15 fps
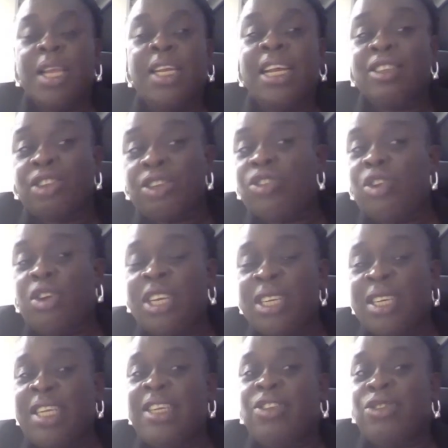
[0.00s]
There's also the
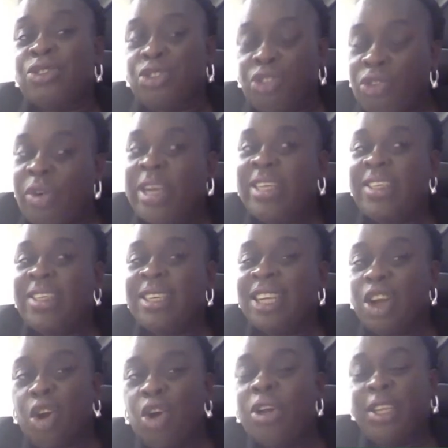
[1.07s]
need to strengthen
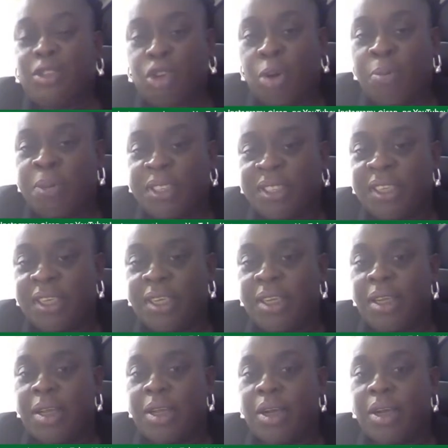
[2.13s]
the audit committee